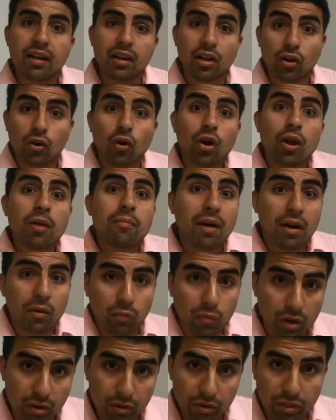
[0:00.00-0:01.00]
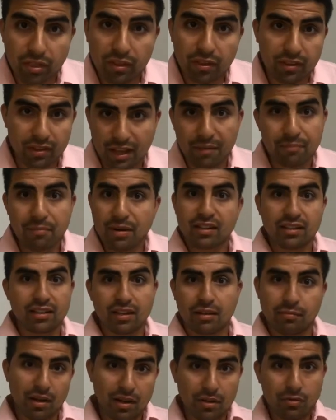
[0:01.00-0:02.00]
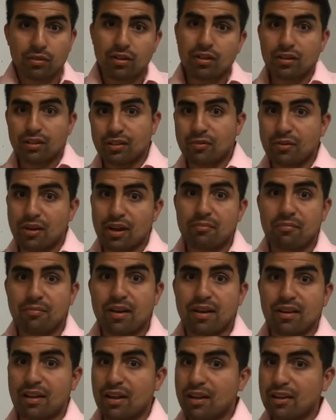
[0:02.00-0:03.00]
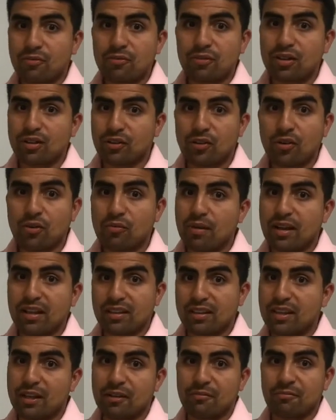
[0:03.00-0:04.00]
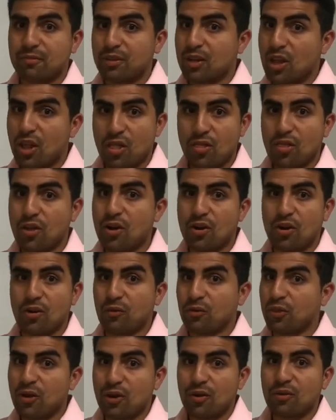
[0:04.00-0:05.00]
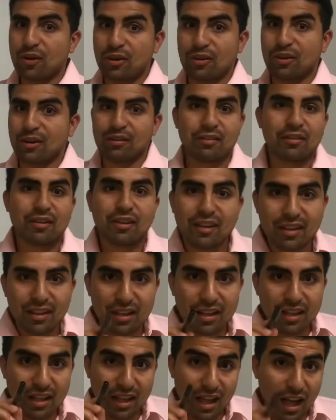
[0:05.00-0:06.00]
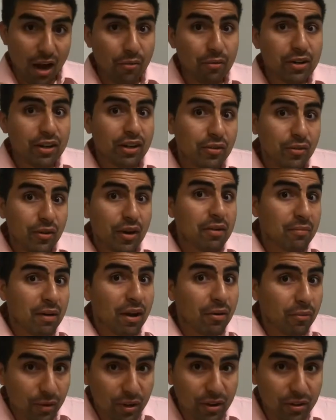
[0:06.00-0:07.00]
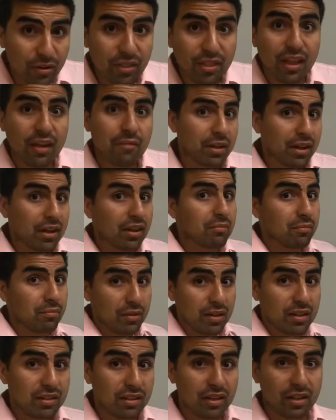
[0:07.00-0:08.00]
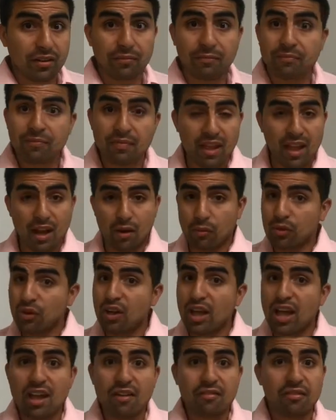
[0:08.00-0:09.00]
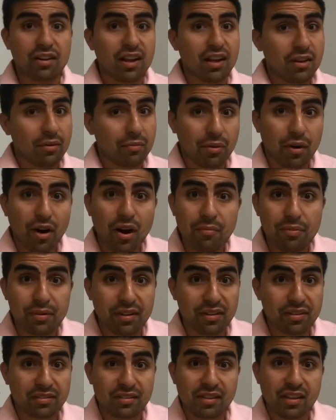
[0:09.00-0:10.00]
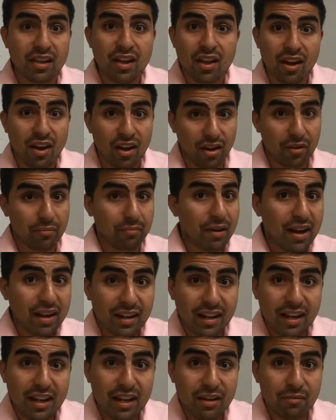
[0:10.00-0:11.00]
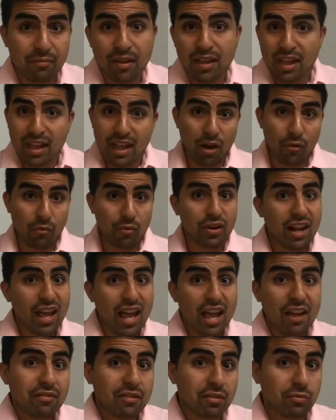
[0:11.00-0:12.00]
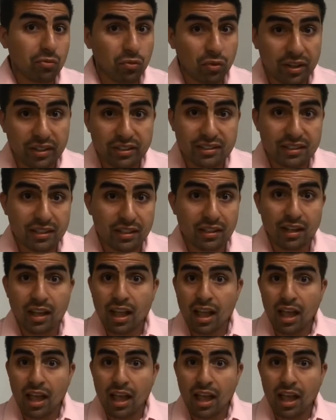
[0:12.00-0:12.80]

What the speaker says: Growing my wealth, not my debt. I don't want to grow my debt. No. I want to create my wealth and become a millionaire. I want to have a lot of properties on my name. I want to have them rented.